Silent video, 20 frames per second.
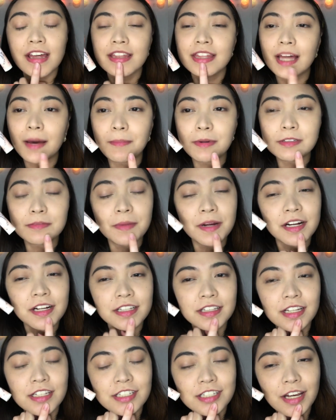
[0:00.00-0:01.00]
Tapos
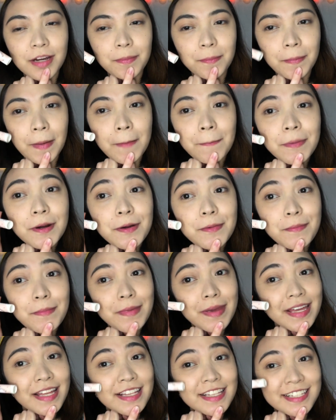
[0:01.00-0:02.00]
meron din siyang
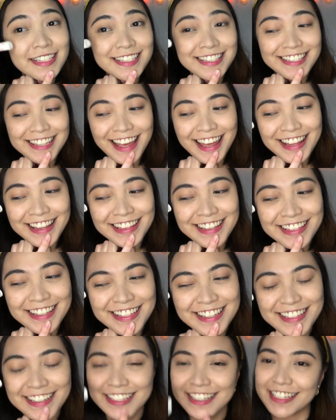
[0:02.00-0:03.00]
peppermint scent.
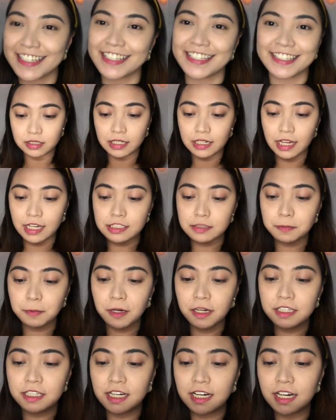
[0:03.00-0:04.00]
The next
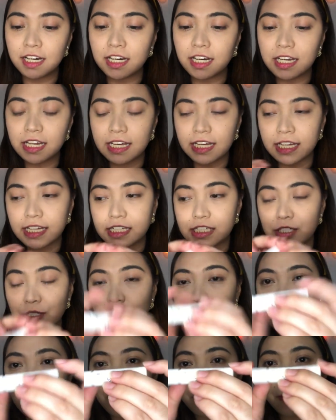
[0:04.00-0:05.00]
product is
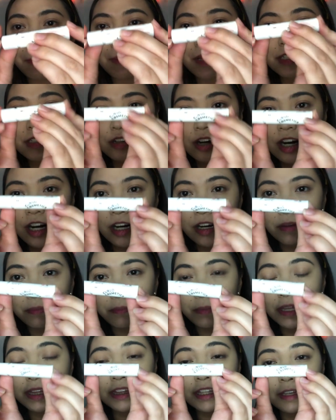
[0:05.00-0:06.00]
yung MMSR,
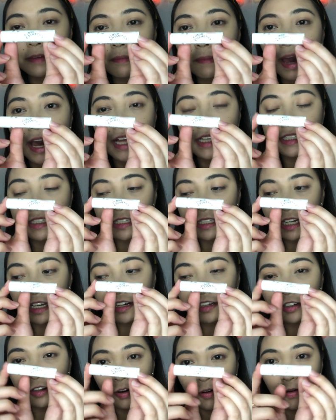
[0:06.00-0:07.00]
Minty Matte Stick
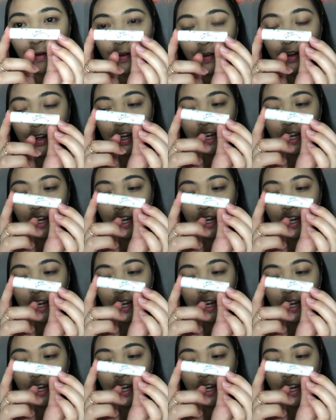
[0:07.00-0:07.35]
Robe.